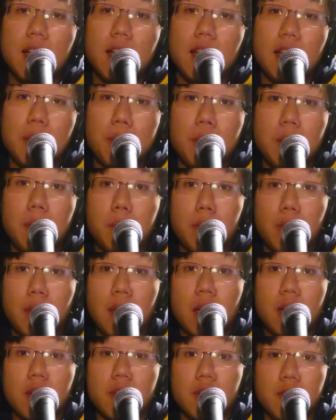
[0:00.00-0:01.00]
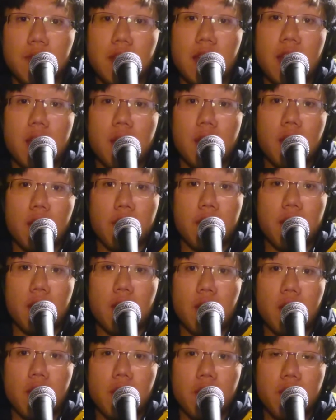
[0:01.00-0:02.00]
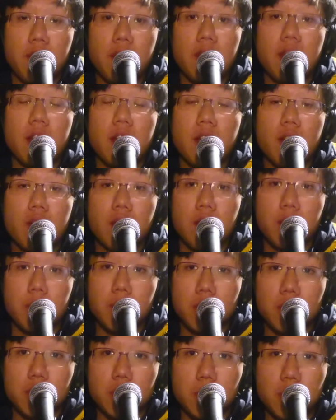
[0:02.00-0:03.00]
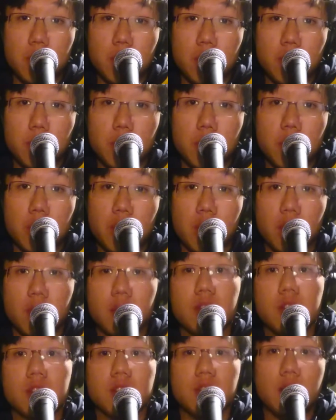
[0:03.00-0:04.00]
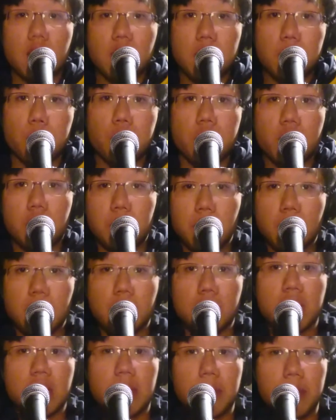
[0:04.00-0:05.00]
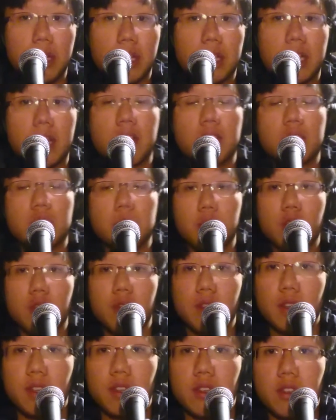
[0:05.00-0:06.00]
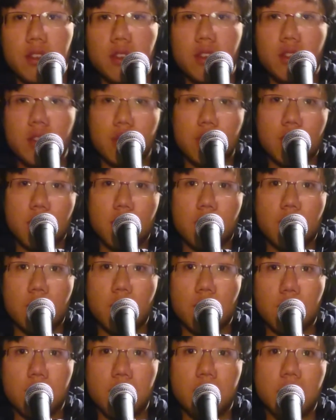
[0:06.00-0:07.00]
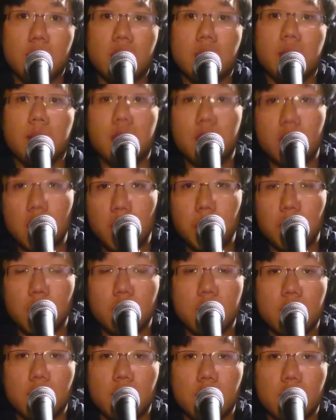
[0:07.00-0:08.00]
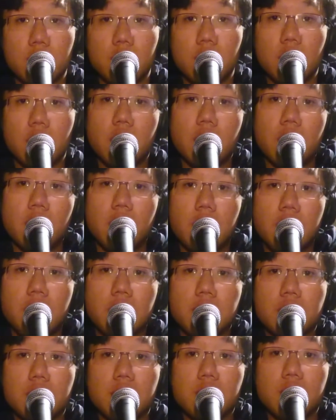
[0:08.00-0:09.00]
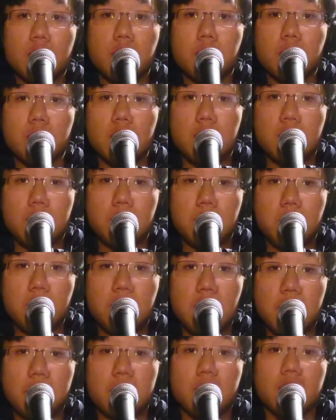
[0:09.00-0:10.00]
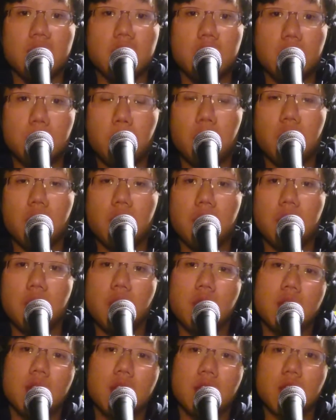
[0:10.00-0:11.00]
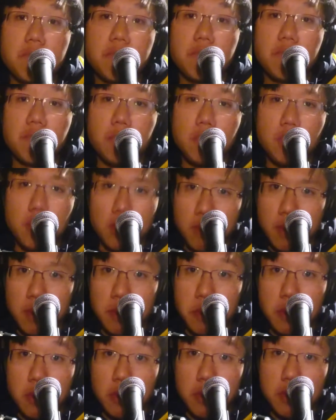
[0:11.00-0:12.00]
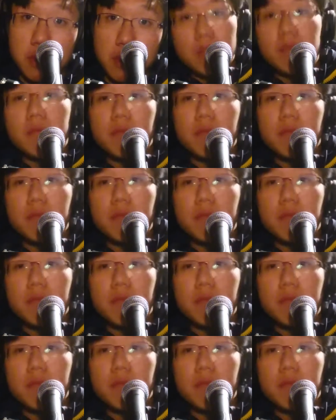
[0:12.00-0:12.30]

let me put out a very, very, very big spoiler warning, because I am going to be examining character motivations and how the fandom interprets things. And so this will definitely spoil a few things. You've been warned.